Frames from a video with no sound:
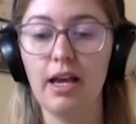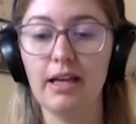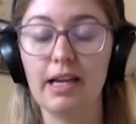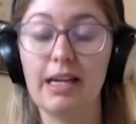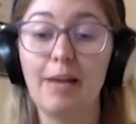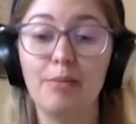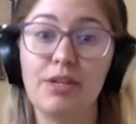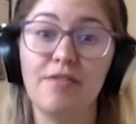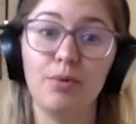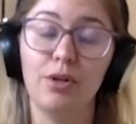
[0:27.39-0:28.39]

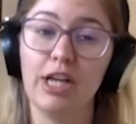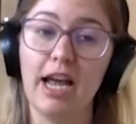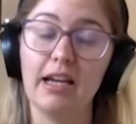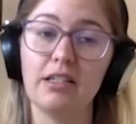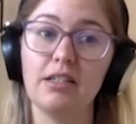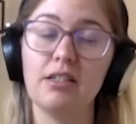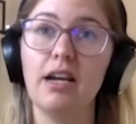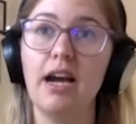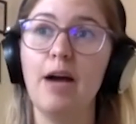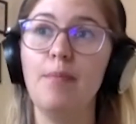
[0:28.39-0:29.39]
collaborative
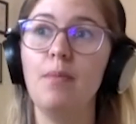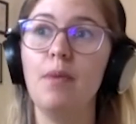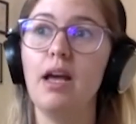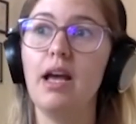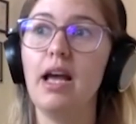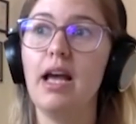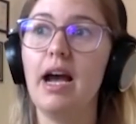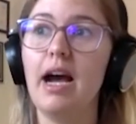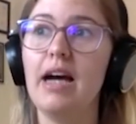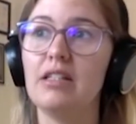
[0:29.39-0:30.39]
projects
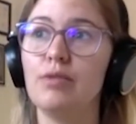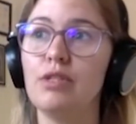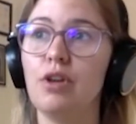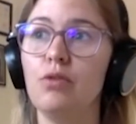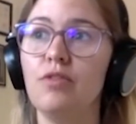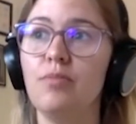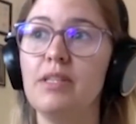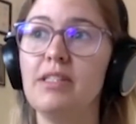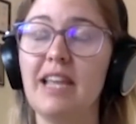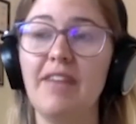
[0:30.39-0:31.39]
as a result of
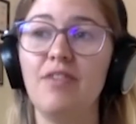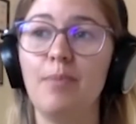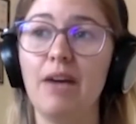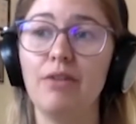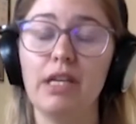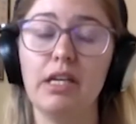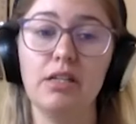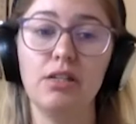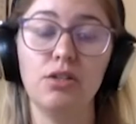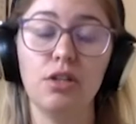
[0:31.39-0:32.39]
perceived
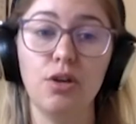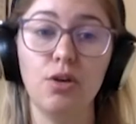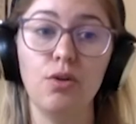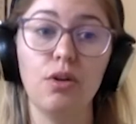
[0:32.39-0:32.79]
barriers to